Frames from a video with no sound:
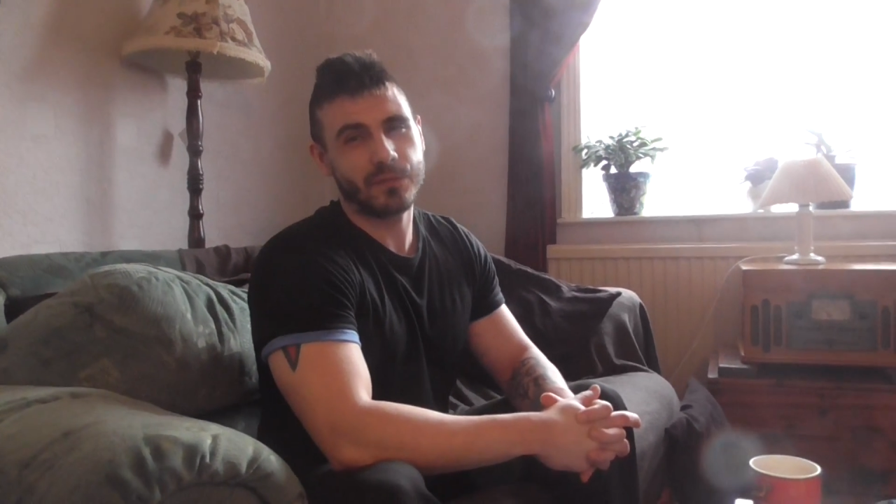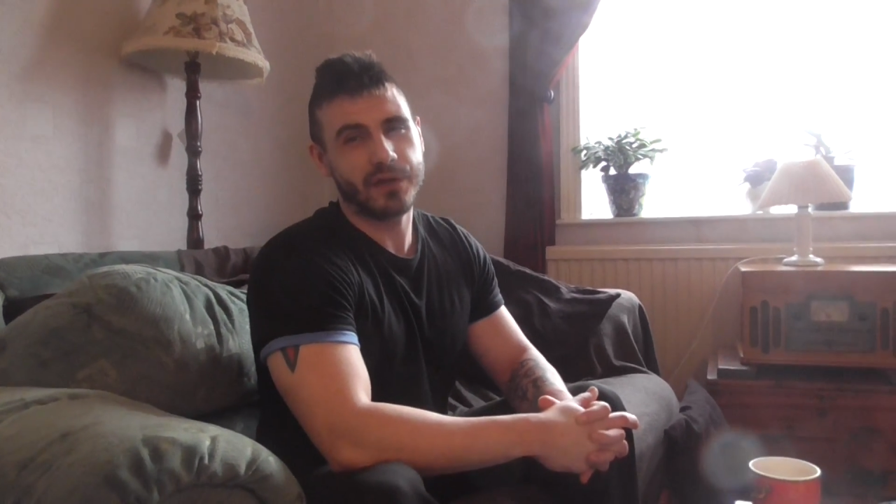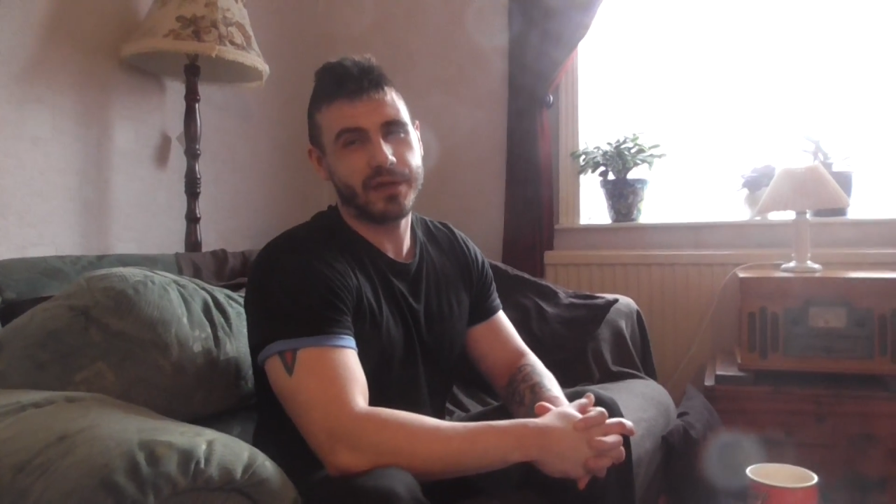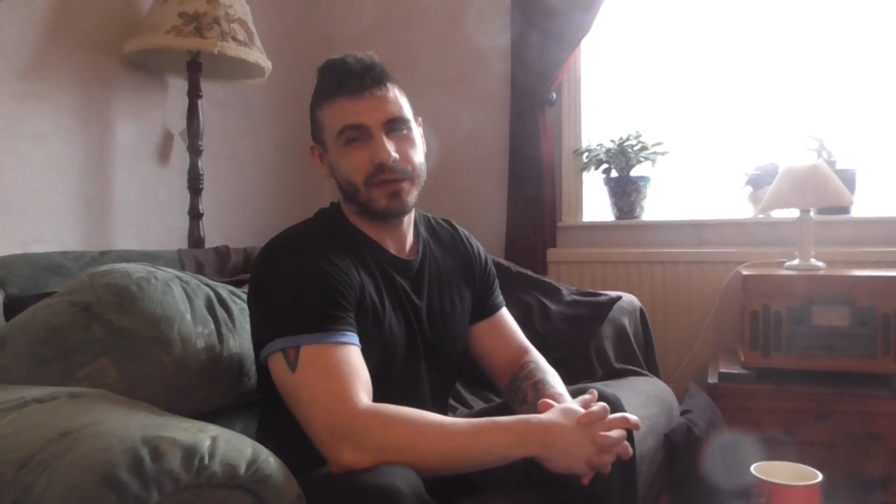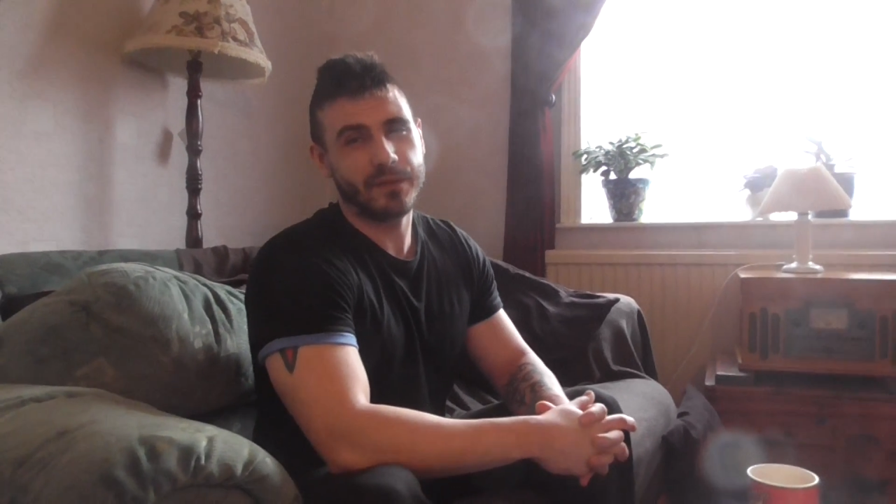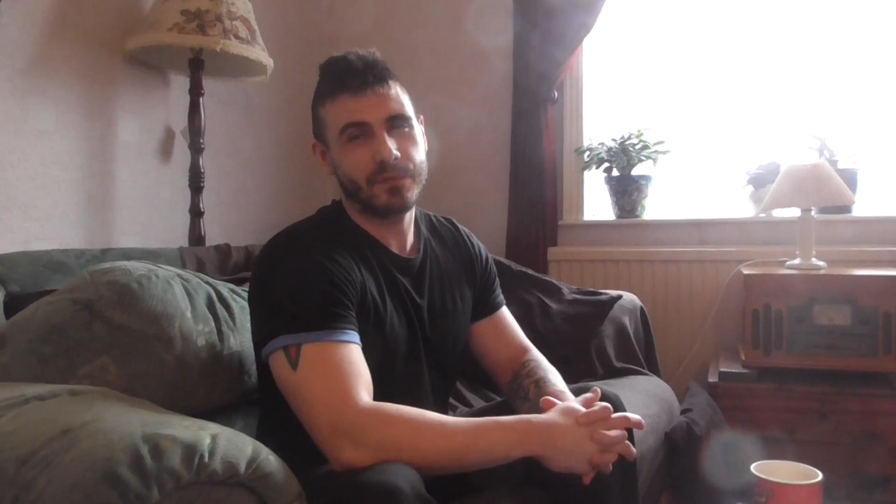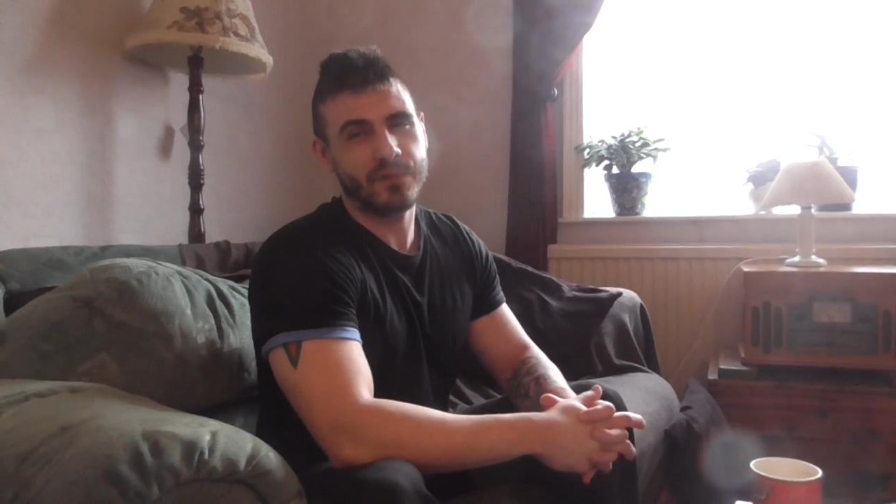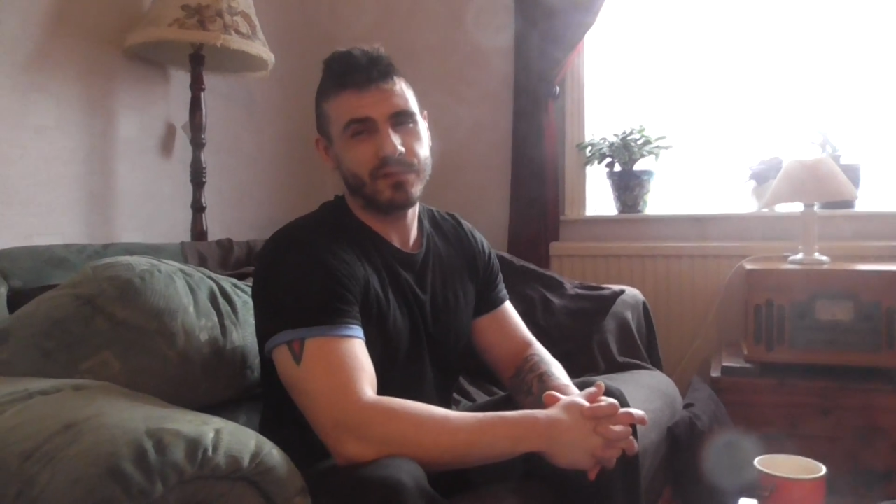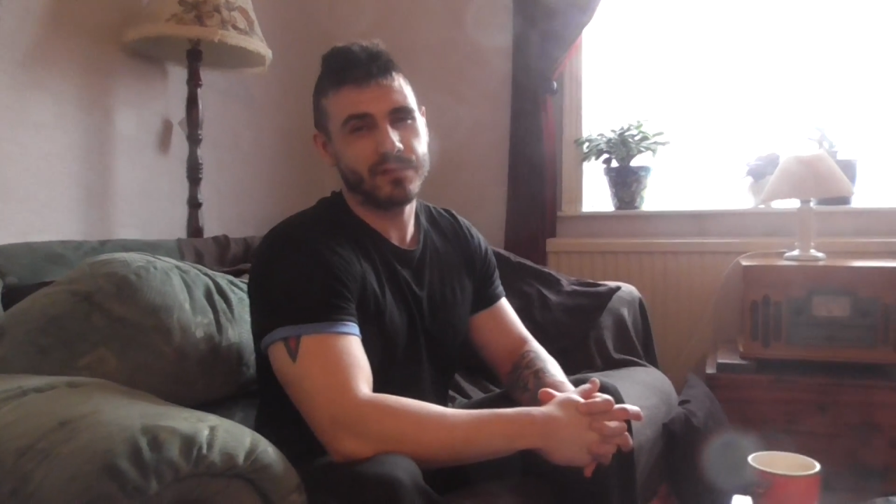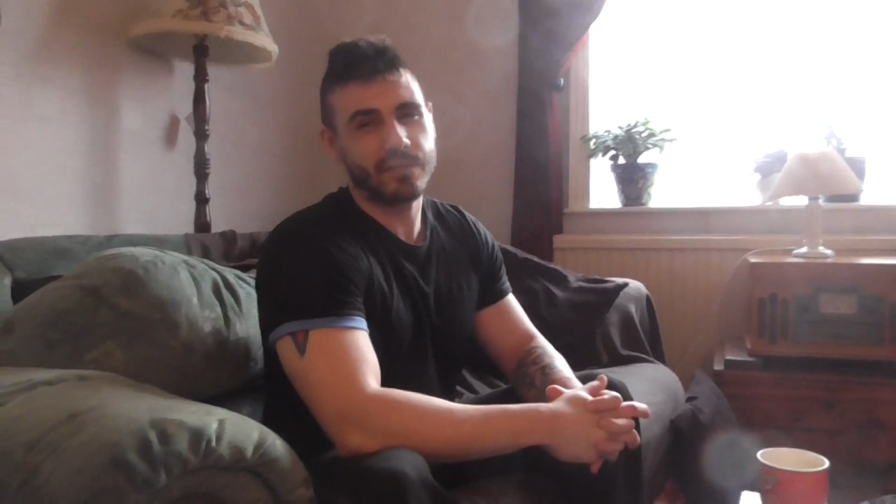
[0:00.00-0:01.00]
Weren't it
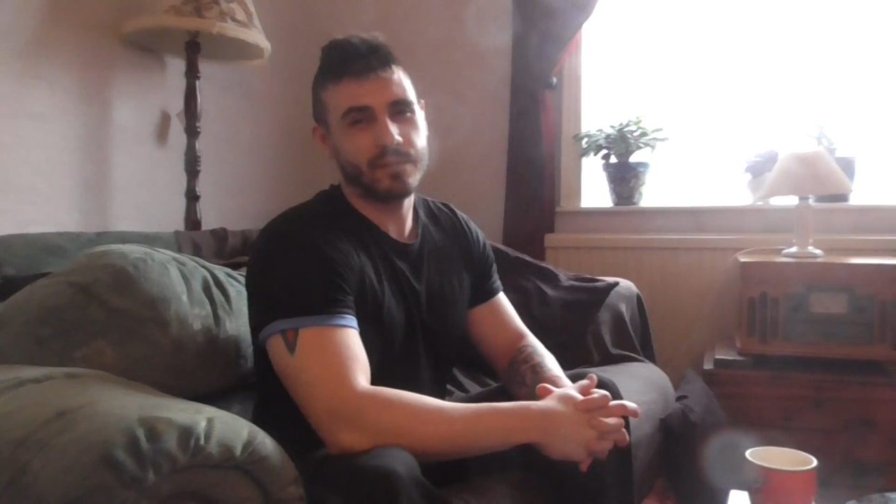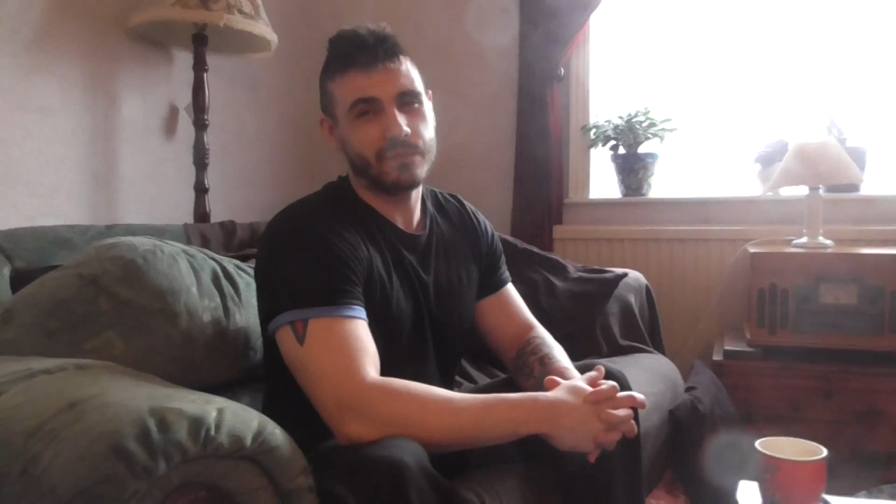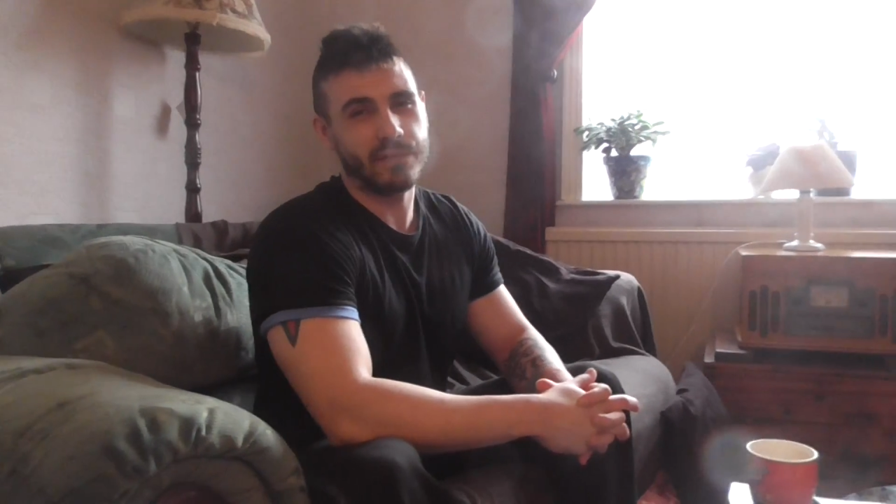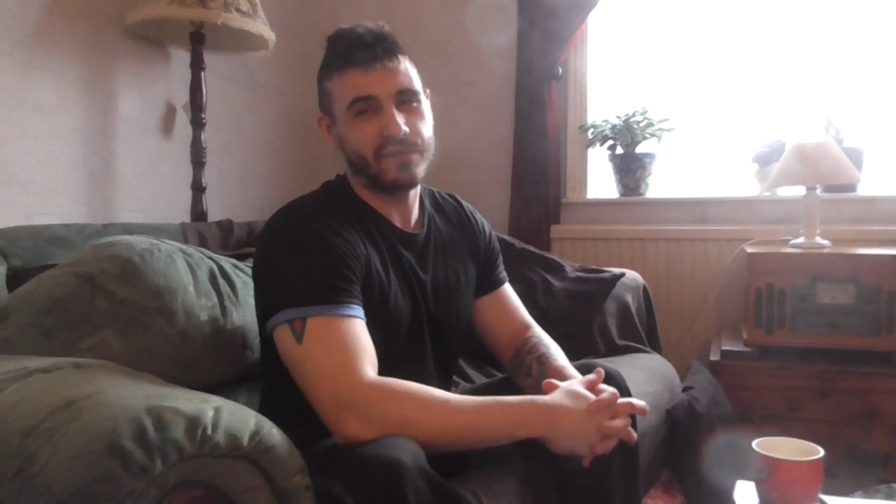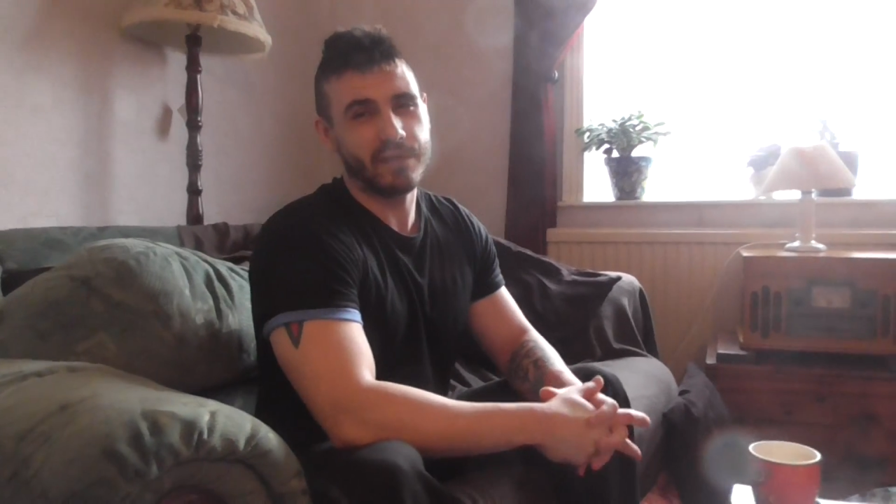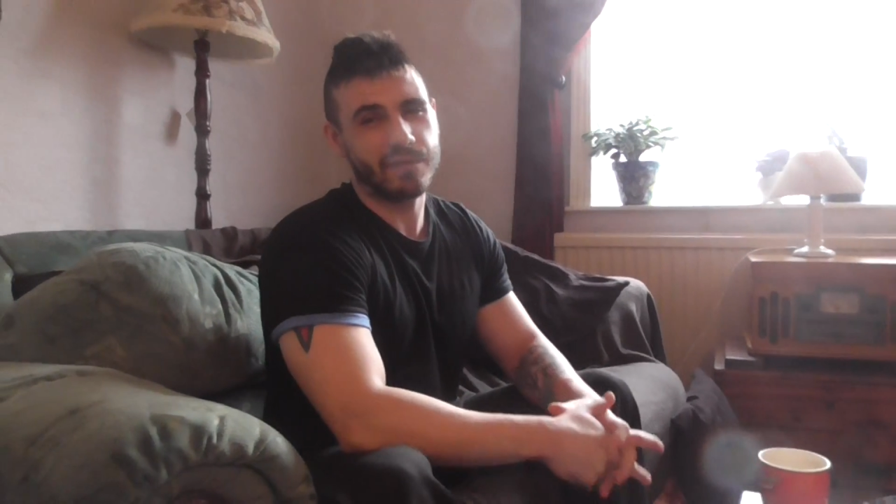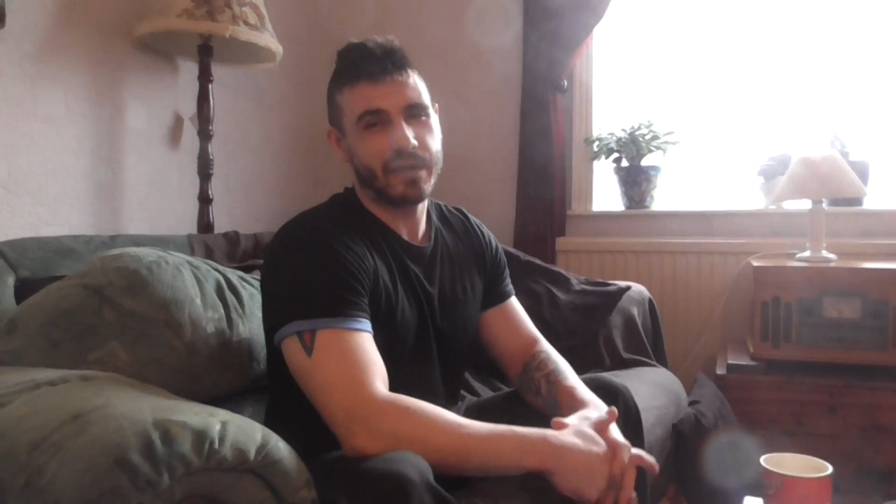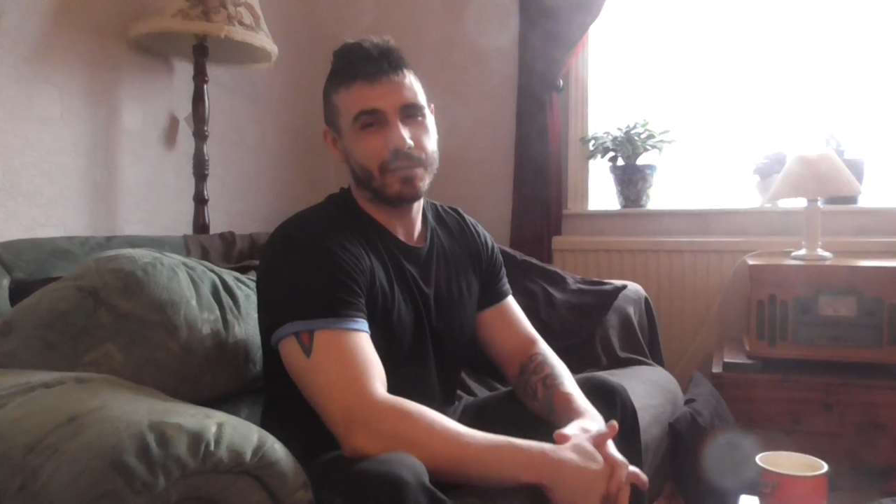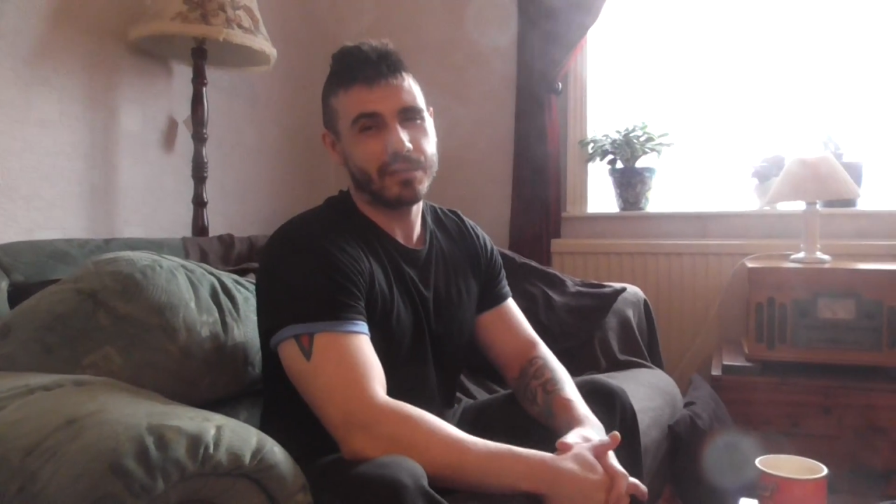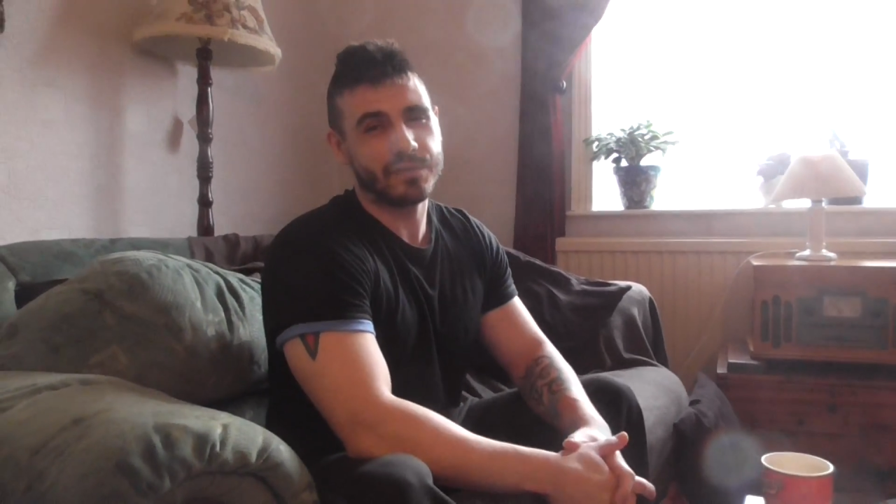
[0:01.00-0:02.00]
with you?
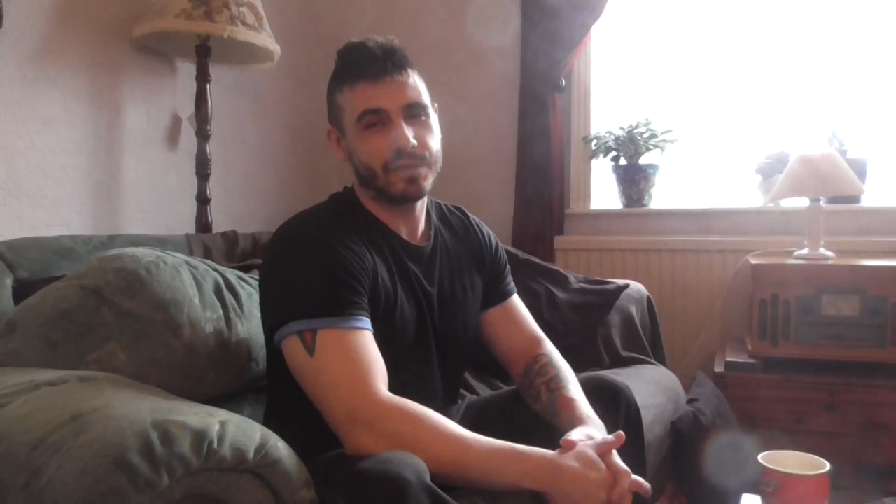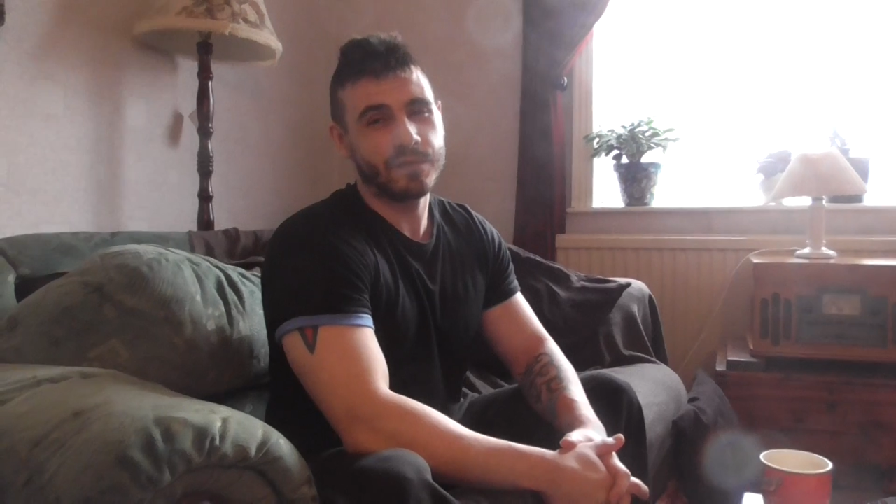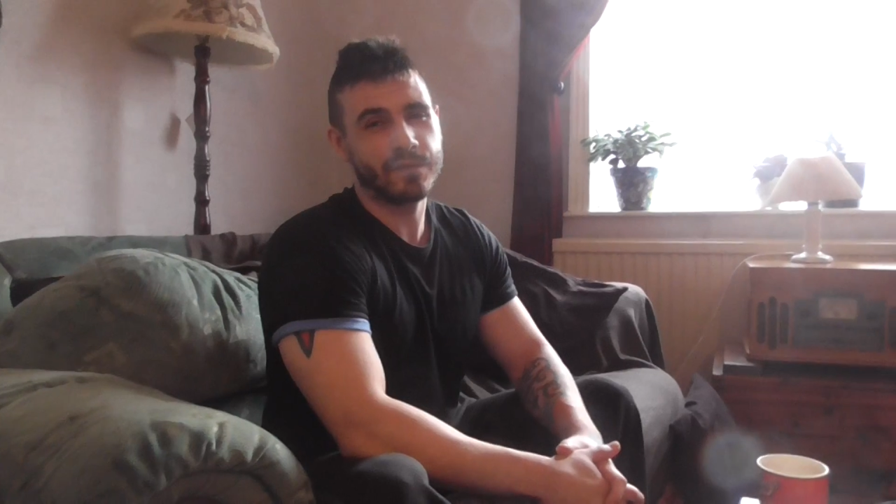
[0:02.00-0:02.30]
That was the